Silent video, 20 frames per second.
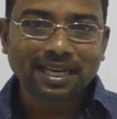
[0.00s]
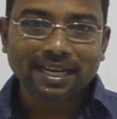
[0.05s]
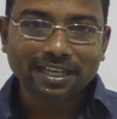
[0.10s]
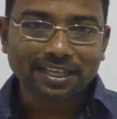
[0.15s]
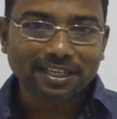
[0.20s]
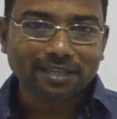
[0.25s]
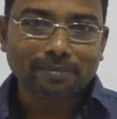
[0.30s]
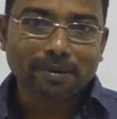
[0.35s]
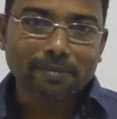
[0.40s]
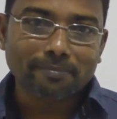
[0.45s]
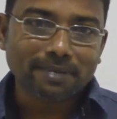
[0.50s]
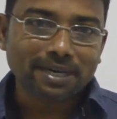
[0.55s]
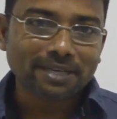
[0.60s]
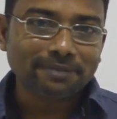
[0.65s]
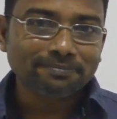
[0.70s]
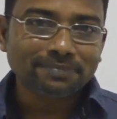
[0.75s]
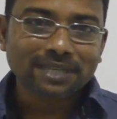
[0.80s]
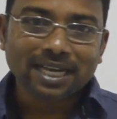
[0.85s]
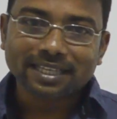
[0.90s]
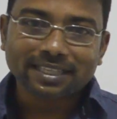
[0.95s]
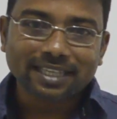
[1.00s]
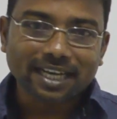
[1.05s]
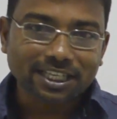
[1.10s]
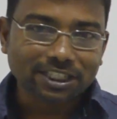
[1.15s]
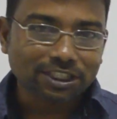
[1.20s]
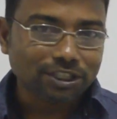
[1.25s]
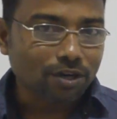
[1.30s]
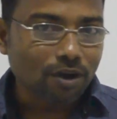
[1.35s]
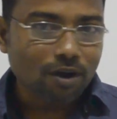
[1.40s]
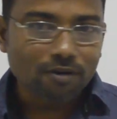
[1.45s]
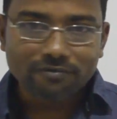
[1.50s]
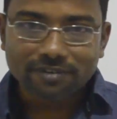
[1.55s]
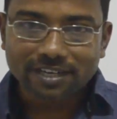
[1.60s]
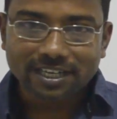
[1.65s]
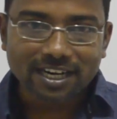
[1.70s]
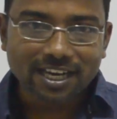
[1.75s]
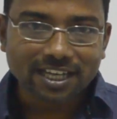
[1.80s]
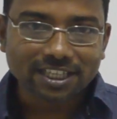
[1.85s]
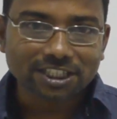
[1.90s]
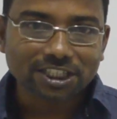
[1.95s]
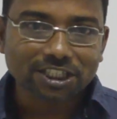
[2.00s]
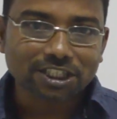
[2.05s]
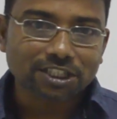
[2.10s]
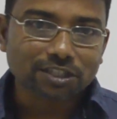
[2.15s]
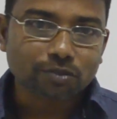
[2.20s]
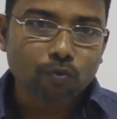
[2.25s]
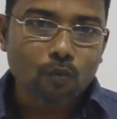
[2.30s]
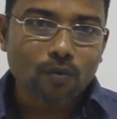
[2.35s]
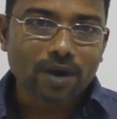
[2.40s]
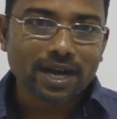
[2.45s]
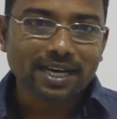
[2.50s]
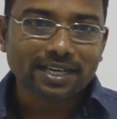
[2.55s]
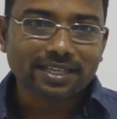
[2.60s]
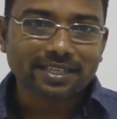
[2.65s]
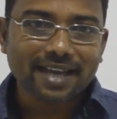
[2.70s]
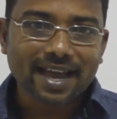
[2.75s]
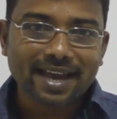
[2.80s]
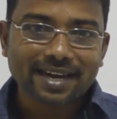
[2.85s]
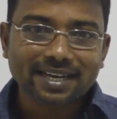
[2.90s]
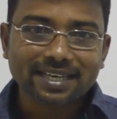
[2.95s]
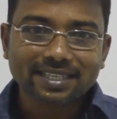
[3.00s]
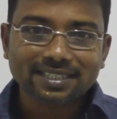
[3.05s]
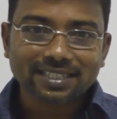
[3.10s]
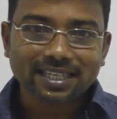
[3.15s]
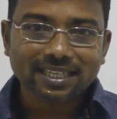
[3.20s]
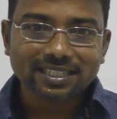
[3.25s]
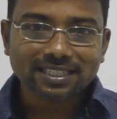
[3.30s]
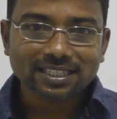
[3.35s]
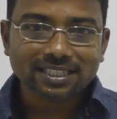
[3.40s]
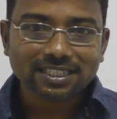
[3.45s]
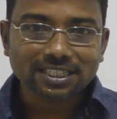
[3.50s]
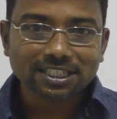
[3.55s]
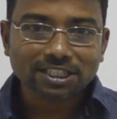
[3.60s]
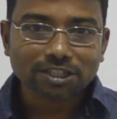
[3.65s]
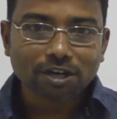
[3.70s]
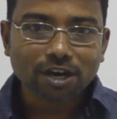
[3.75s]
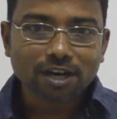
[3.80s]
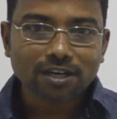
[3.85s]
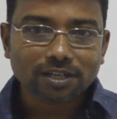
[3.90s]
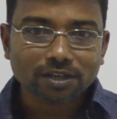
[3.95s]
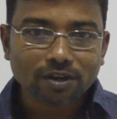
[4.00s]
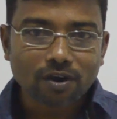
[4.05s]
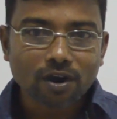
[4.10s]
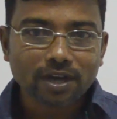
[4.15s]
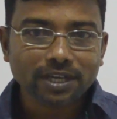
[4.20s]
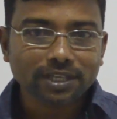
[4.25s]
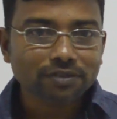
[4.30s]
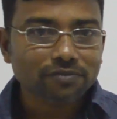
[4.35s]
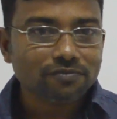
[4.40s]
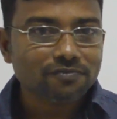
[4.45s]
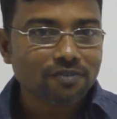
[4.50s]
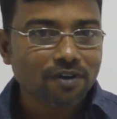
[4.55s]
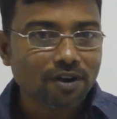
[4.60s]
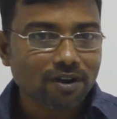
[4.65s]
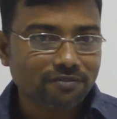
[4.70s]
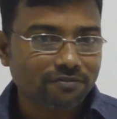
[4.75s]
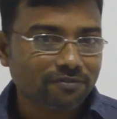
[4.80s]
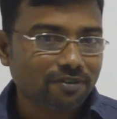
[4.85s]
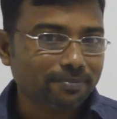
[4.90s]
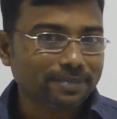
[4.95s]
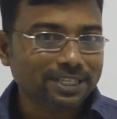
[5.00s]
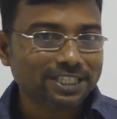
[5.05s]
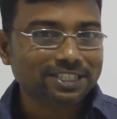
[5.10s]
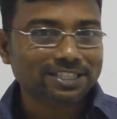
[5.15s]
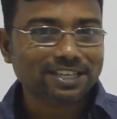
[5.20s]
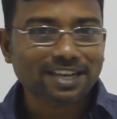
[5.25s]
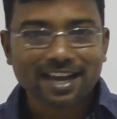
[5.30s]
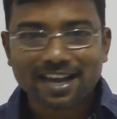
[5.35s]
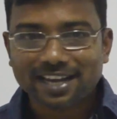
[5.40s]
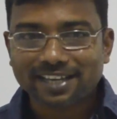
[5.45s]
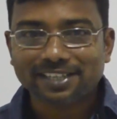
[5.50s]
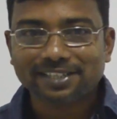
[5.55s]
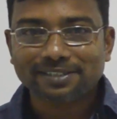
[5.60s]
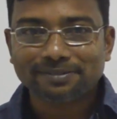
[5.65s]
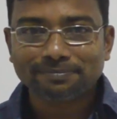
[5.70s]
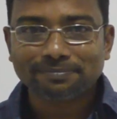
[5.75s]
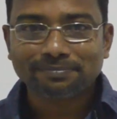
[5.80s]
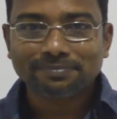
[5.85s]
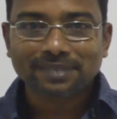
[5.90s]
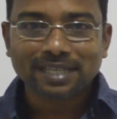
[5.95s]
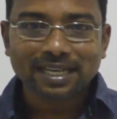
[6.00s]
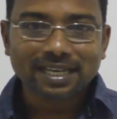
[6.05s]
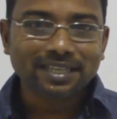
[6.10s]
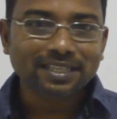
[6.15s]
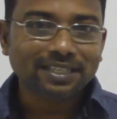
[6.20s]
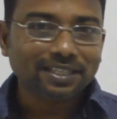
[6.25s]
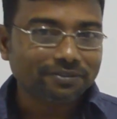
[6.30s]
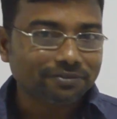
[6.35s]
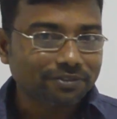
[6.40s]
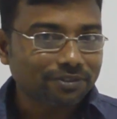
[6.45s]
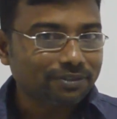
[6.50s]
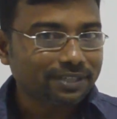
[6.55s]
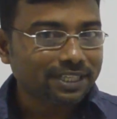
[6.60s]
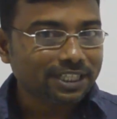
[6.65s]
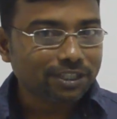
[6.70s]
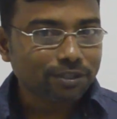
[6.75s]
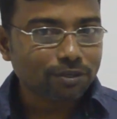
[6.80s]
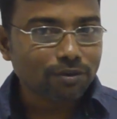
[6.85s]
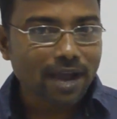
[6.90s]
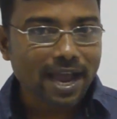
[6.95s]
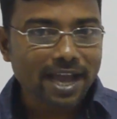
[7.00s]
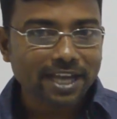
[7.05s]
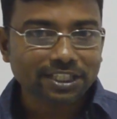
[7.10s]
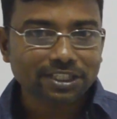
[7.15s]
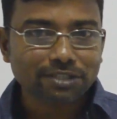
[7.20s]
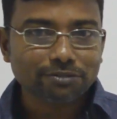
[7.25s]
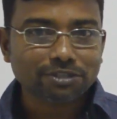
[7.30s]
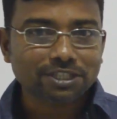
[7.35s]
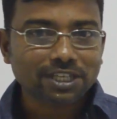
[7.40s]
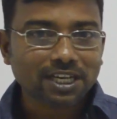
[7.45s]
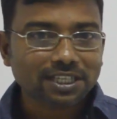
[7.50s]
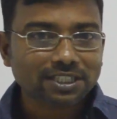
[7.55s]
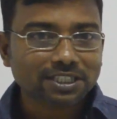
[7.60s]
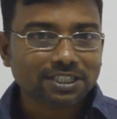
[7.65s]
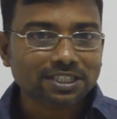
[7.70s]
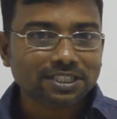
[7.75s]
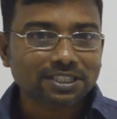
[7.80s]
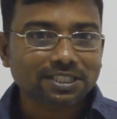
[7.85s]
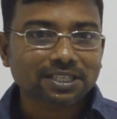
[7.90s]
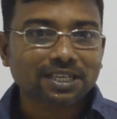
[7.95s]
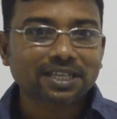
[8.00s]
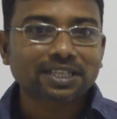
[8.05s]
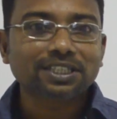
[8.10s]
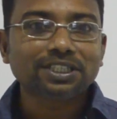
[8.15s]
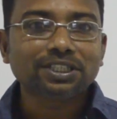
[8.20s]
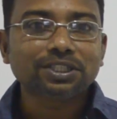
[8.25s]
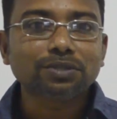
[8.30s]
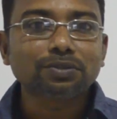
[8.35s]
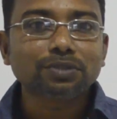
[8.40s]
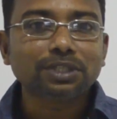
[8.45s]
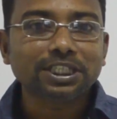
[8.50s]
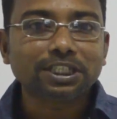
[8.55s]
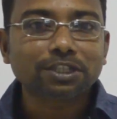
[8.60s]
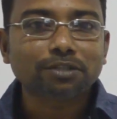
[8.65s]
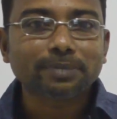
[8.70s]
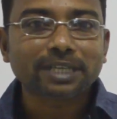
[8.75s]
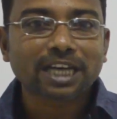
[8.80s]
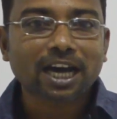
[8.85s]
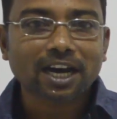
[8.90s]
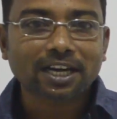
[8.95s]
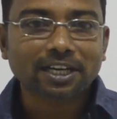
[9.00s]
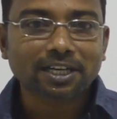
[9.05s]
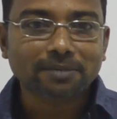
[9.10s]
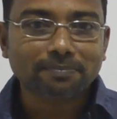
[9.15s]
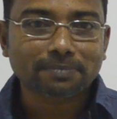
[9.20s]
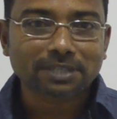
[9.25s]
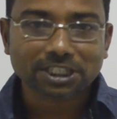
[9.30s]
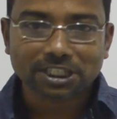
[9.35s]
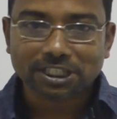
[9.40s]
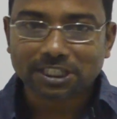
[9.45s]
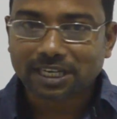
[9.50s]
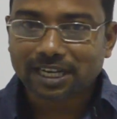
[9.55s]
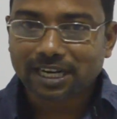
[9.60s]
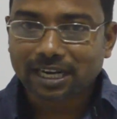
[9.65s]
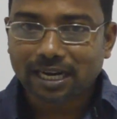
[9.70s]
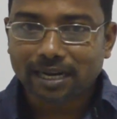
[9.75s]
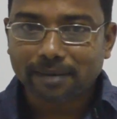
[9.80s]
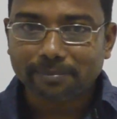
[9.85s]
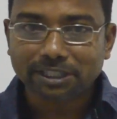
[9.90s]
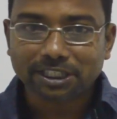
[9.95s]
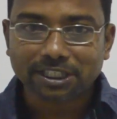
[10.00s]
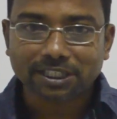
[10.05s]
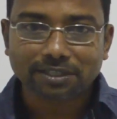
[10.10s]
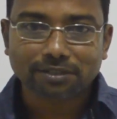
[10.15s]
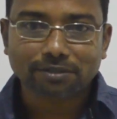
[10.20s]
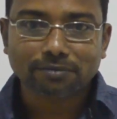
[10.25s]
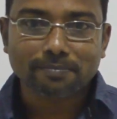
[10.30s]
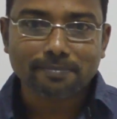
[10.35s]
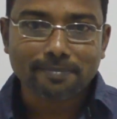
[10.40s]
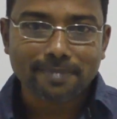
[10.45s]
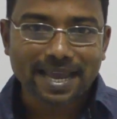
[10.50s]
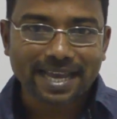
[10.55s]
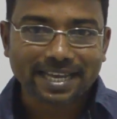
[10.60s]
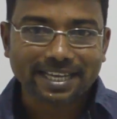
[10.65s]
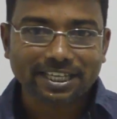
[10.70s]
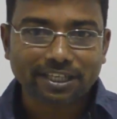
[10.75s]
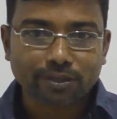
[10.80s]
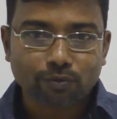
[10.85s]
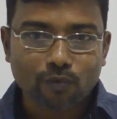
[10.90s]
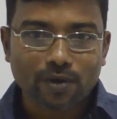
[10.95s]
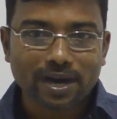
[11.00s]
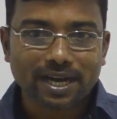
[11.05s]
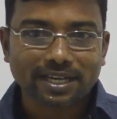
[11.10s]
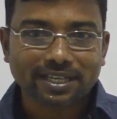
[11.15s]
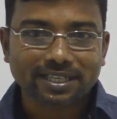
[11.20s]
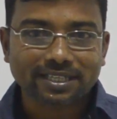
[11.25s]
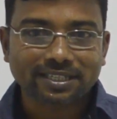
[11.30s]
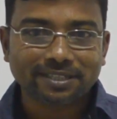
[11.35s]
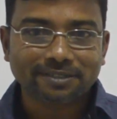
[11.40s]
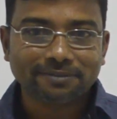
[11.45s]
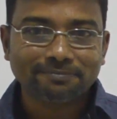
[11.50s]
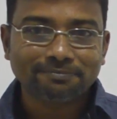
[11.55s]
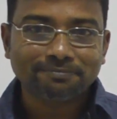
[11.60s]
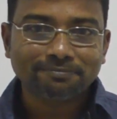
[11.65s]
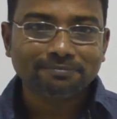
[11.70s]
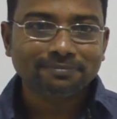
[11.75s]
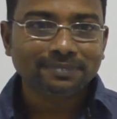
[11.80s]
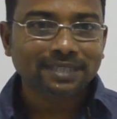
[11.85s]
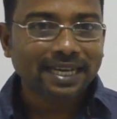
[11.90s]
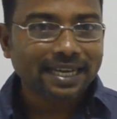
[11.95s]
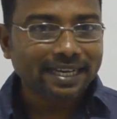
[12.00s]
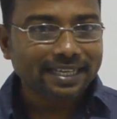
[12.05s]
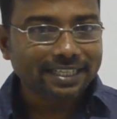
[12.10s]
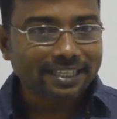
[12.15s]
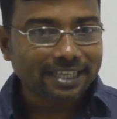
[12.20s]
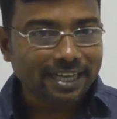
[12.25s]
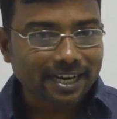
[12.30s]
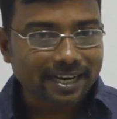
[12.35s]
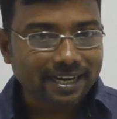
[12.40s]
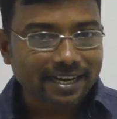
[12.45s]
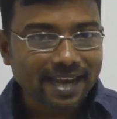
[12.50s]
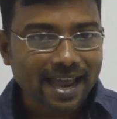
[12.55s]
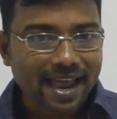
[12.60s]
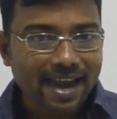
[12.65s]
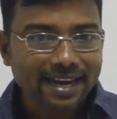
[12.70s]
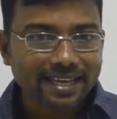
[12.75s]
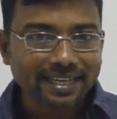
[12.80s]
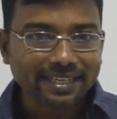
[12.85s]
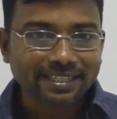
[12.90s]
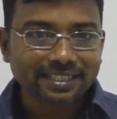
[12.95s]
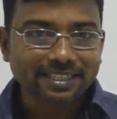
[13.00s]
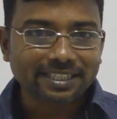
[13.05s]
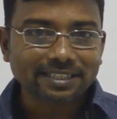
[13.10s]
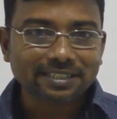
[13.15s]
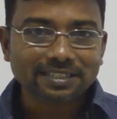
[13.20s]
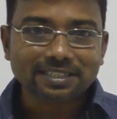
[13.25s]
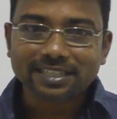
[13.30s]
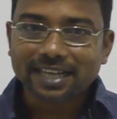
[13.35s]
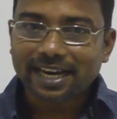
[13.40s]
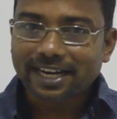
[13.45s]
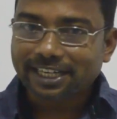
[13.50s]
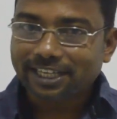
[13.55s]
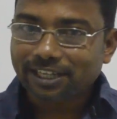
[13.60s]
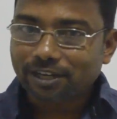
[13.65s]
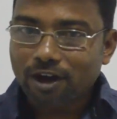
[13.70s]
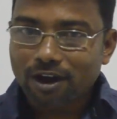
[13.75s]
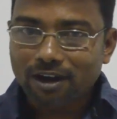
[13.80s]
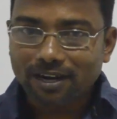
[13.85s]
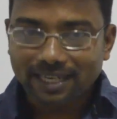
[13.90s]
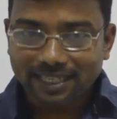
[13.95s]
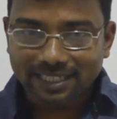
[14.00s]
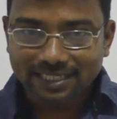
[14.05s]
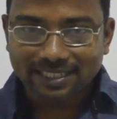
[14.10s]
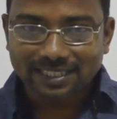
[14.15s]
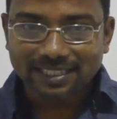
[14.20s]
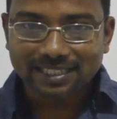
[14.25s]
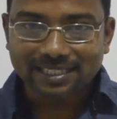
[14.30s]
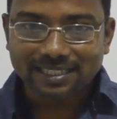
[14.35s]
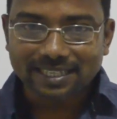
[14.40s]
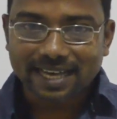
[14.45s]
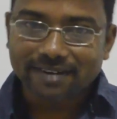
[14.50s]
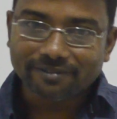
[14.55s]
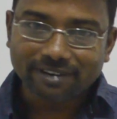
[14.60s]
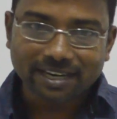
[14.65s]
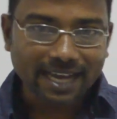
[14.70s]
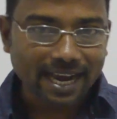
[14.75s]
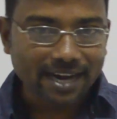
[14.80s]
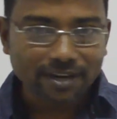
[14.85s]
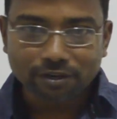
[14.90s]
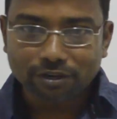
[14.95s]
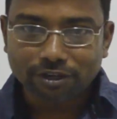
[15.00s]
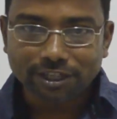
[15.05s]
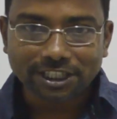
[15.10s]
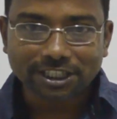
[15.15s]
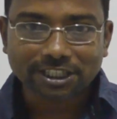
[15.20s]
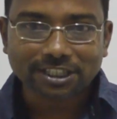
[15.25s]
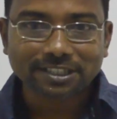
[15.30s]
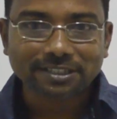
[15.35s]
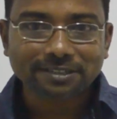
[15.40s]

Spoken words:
Remember, there is no free lunch in this world and success is not going to fall from the sky. If you need to achieve success, you need to be 100% committed to make it work. In reality, setting goals is easy, anyone can do it.